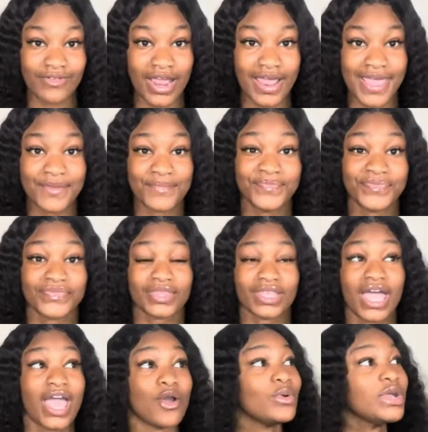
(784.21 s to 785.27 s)
right?
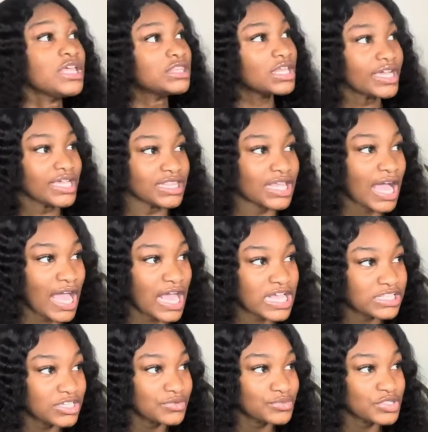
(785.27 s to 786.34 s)
And we look at the
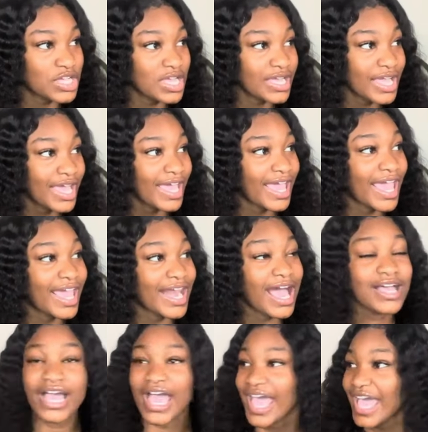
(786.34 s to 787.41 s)
ice cream truck, and
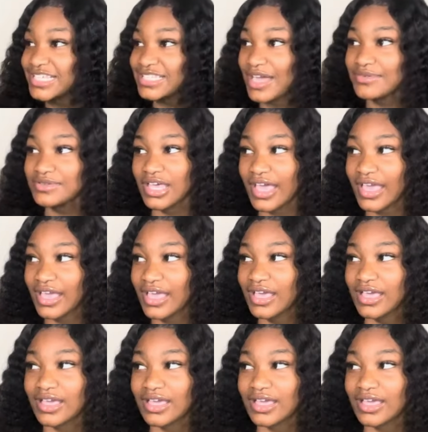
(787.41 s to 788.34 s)
I asked, I was like,